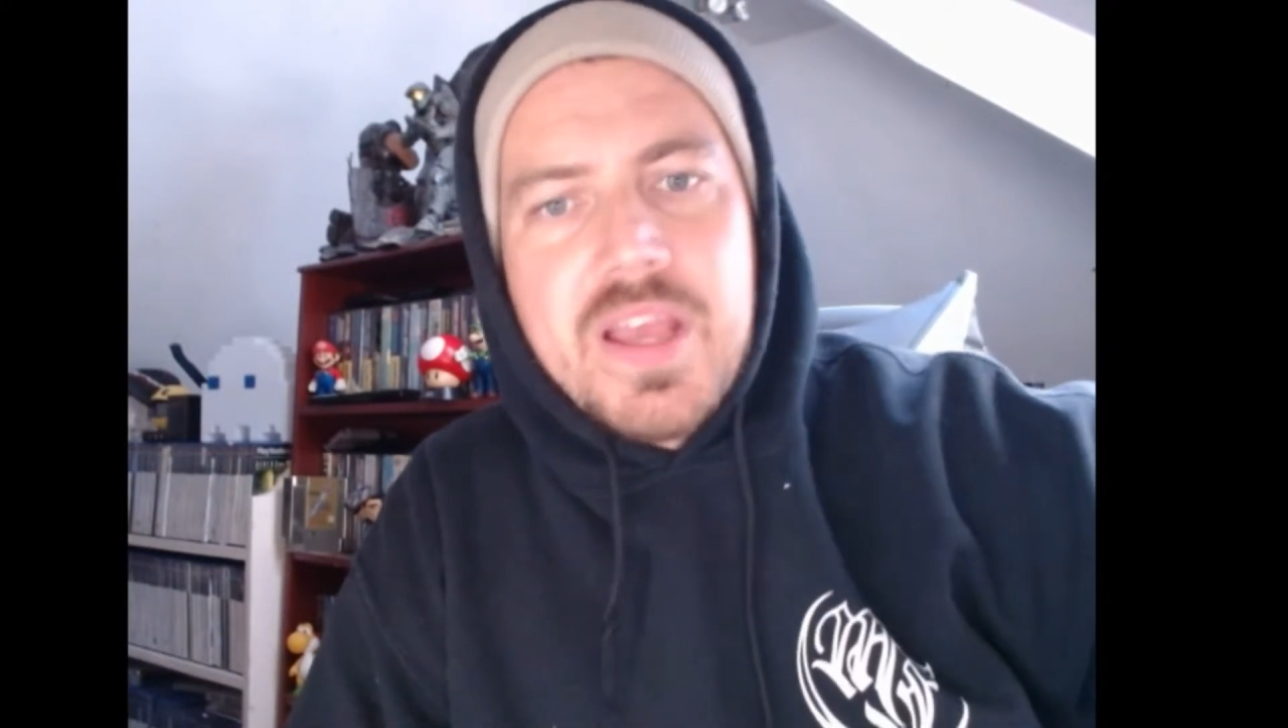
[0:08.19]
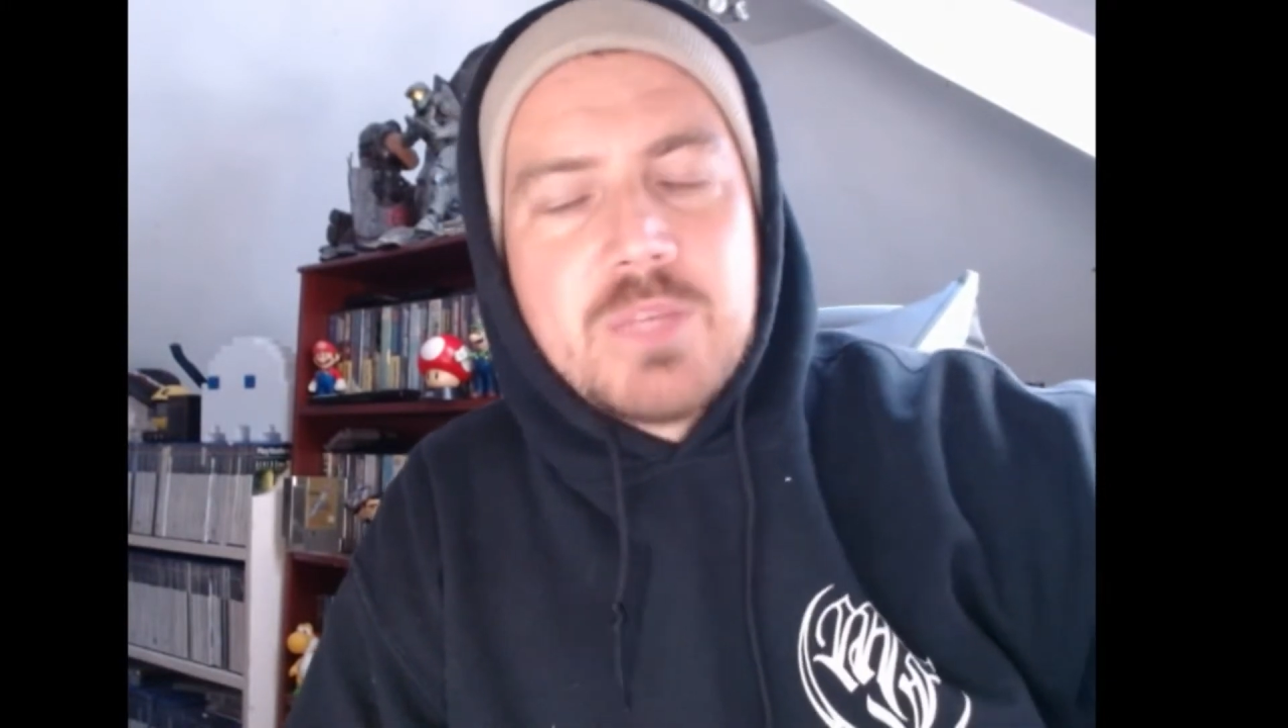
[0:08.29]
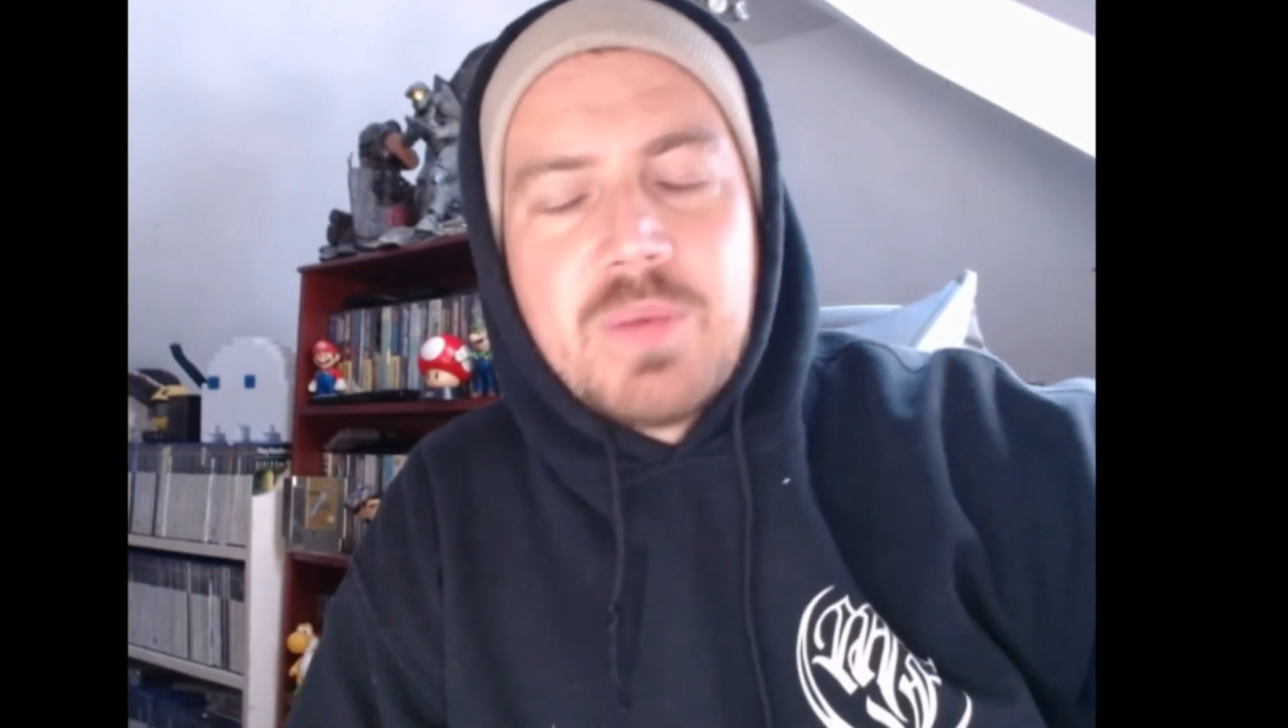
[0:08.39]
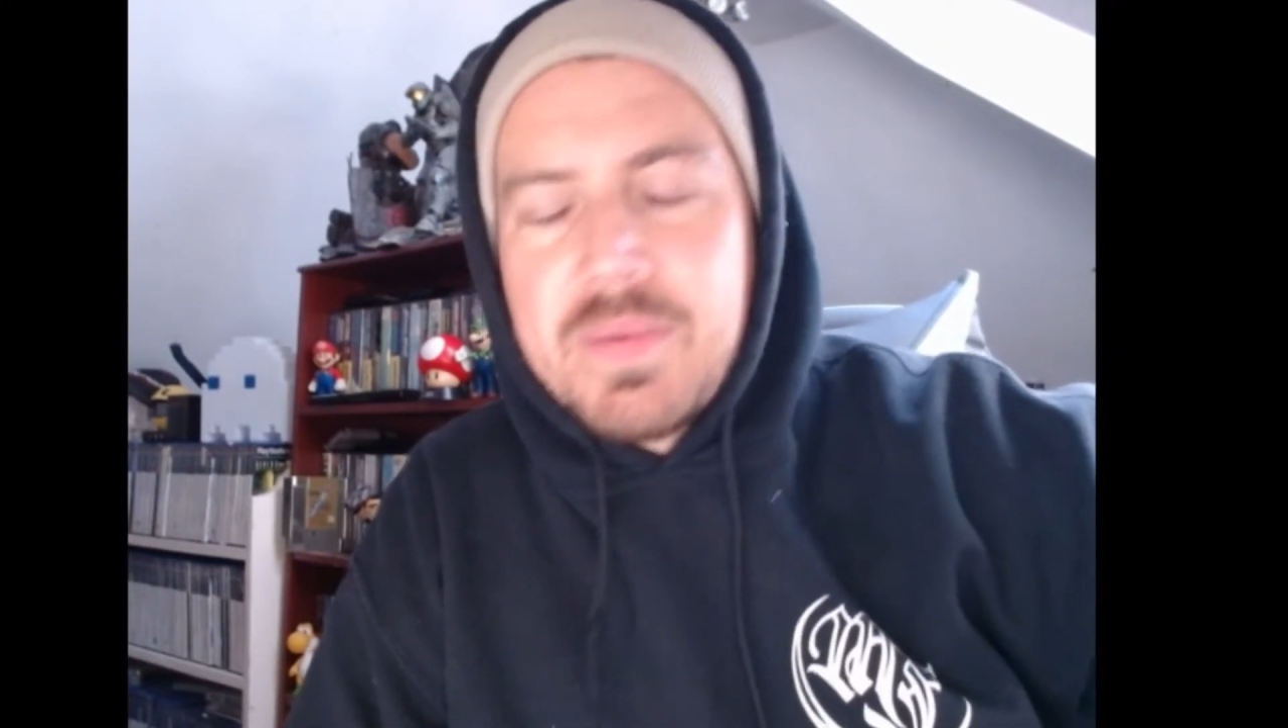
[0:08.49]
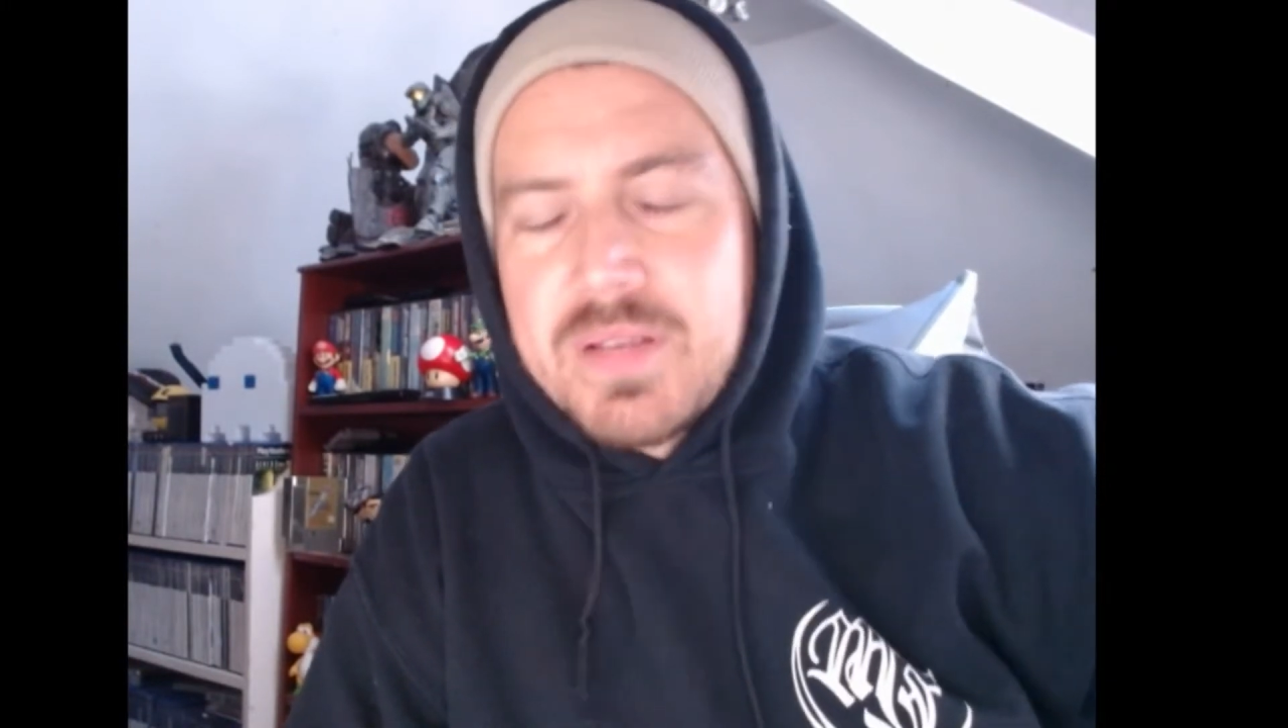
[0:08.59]

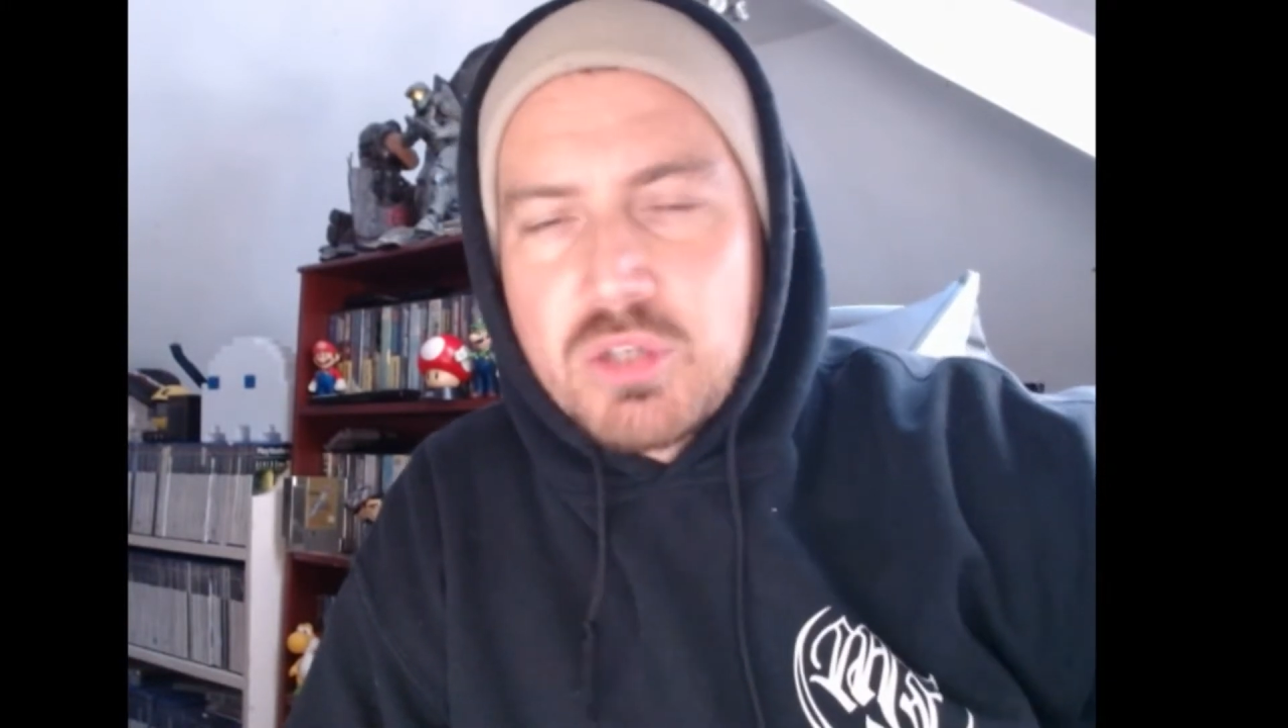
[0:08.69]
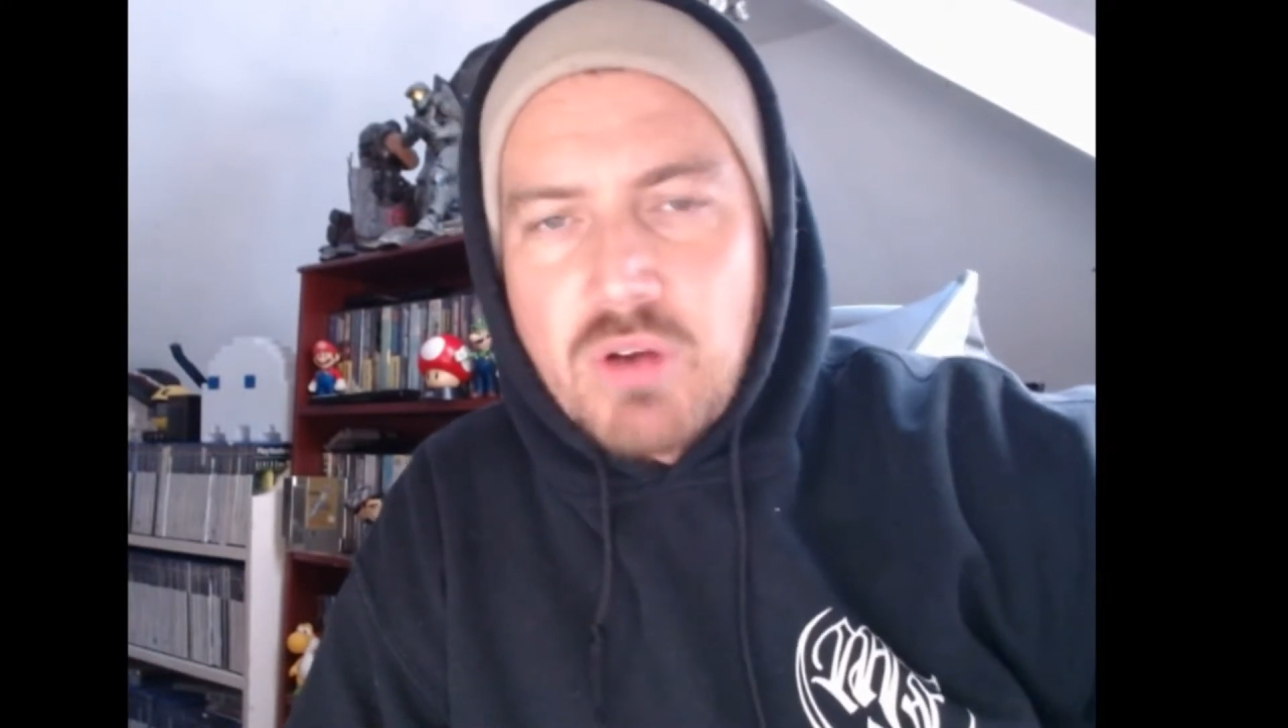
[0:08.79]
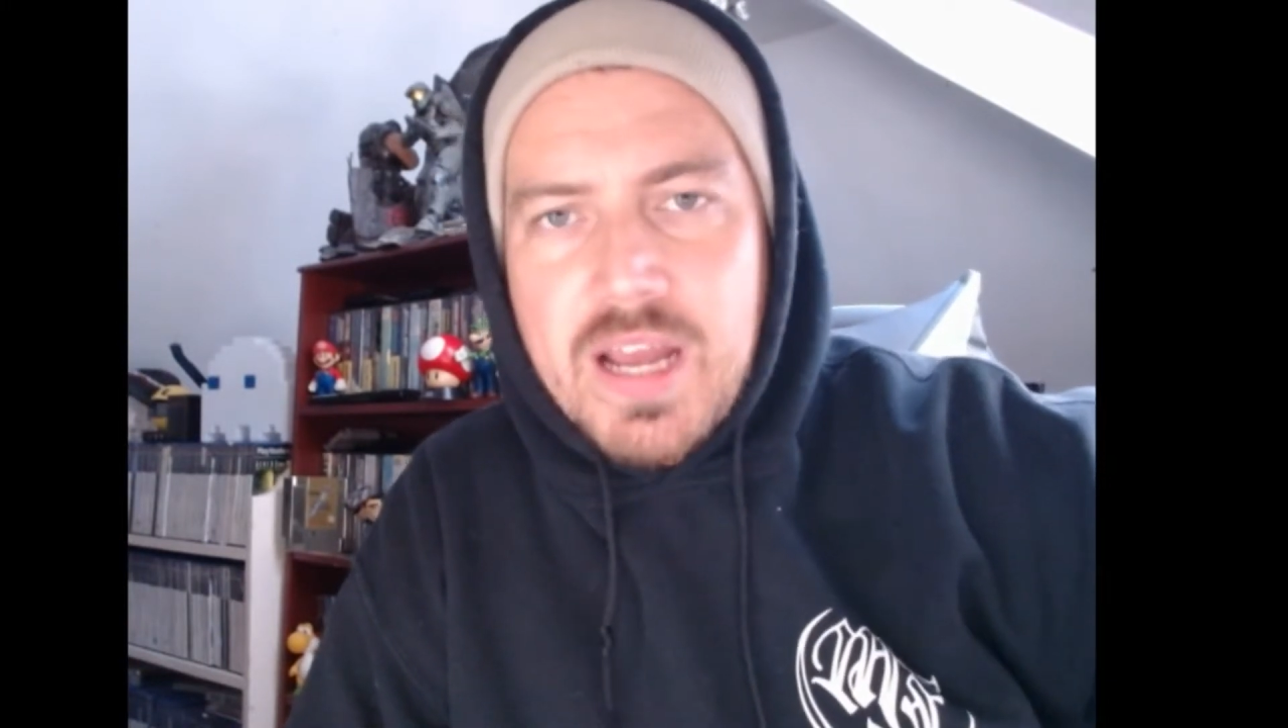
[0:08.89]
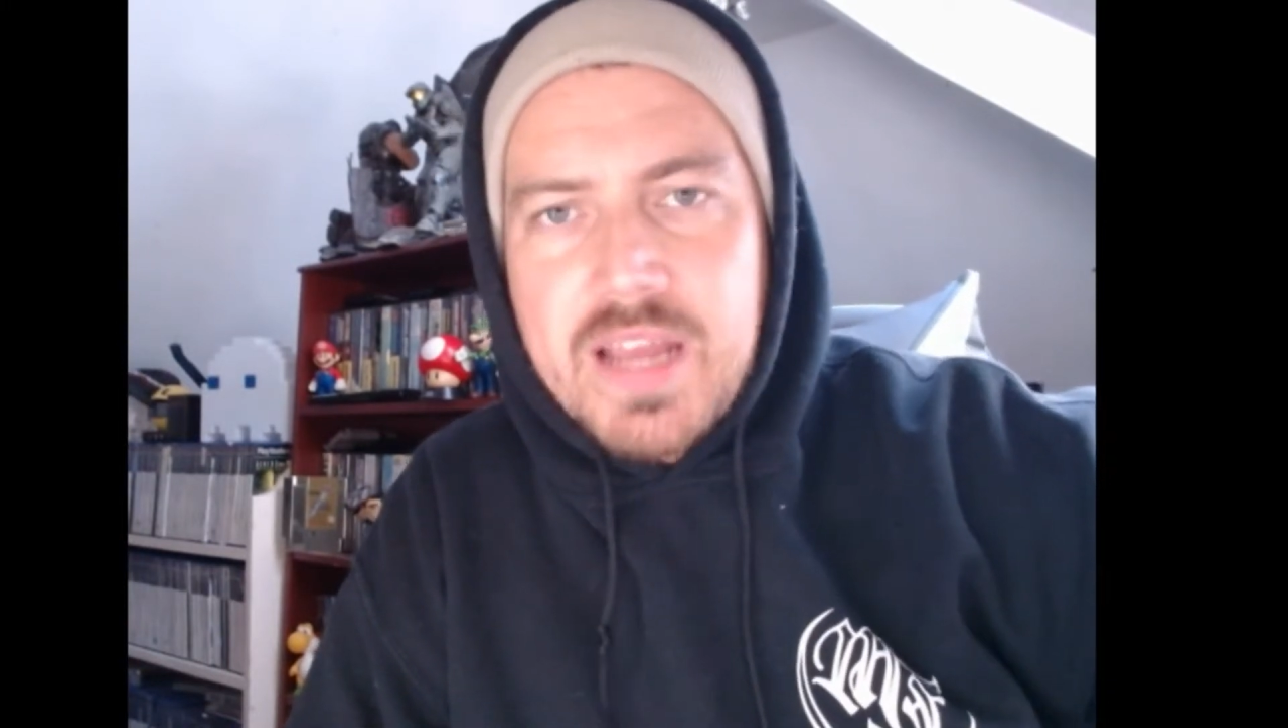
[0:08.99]
been a bit dry.